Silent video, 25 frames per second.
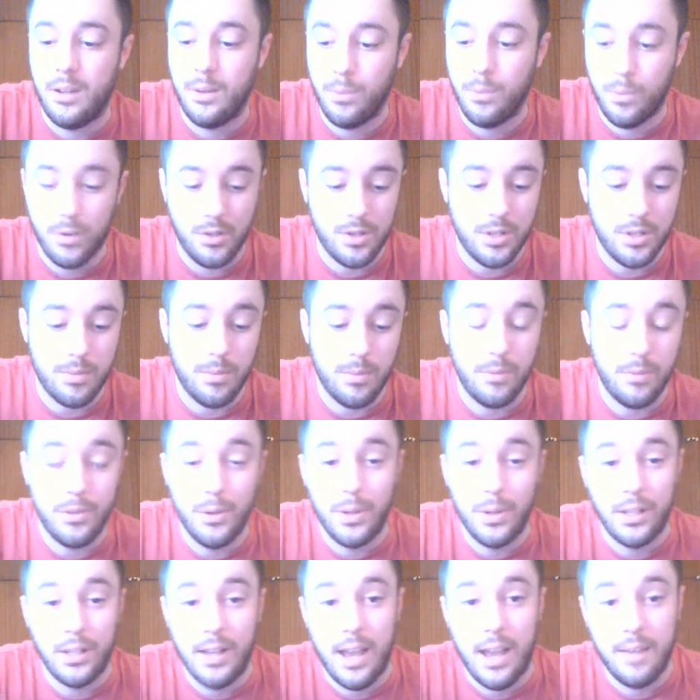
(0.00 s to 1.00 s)
we're just
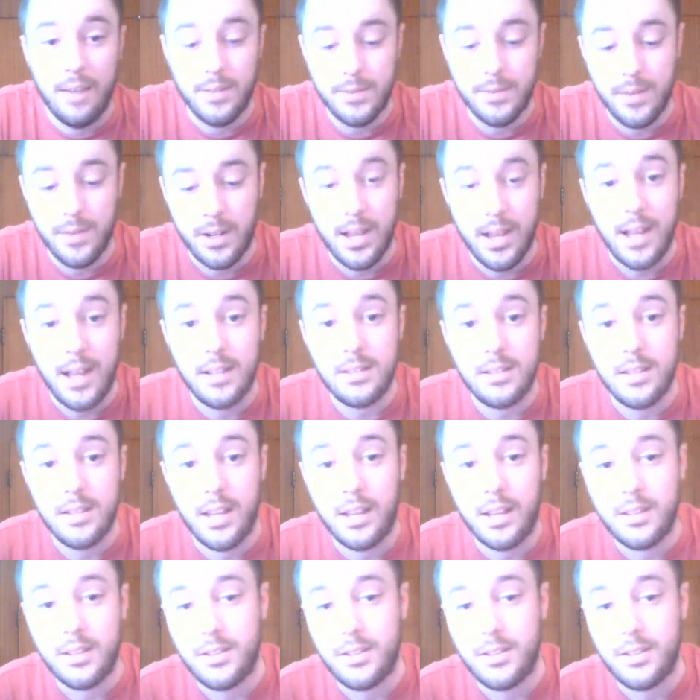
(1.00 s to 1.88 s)
reviewing knives, for God's sake.